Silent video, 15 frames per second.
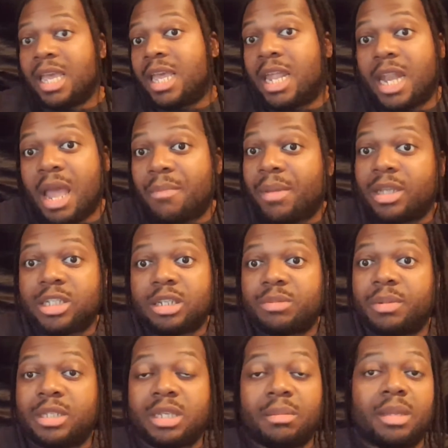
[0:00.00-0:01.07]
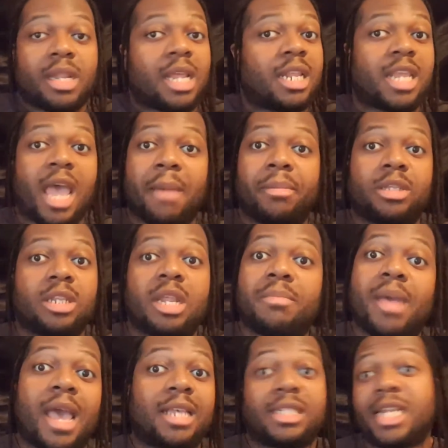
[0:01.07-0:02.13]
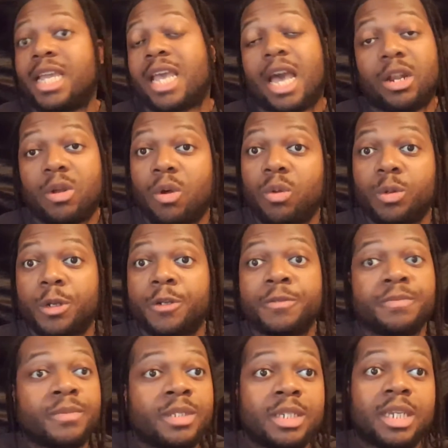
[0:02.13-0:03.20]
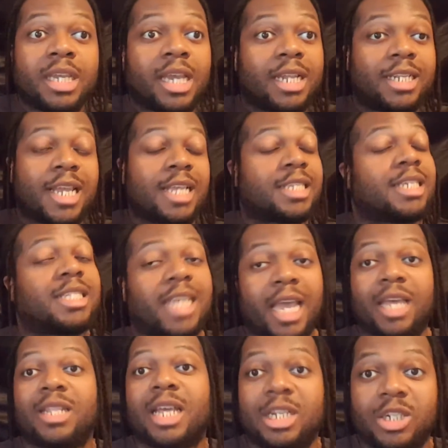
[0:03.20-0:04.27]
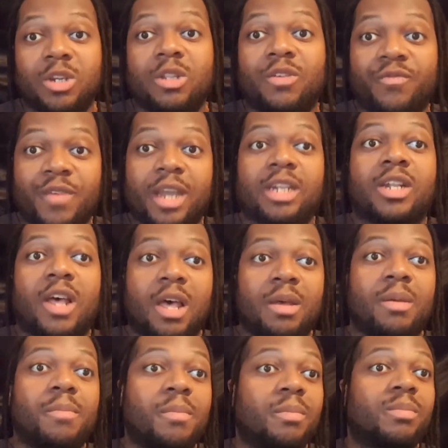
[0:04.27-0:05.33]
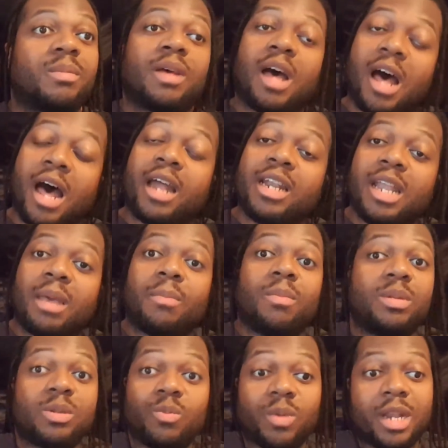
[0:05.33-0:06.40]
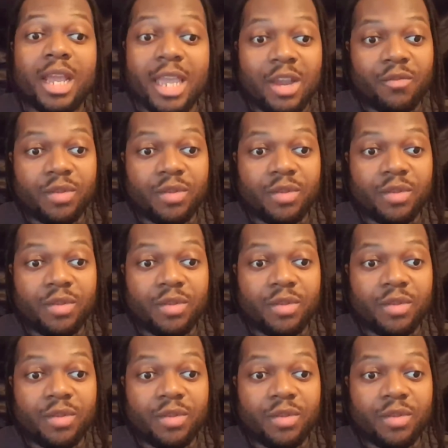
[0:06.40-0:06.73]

And that might just be something that's happened to them as they got older. It takes a psychological effect on them when they get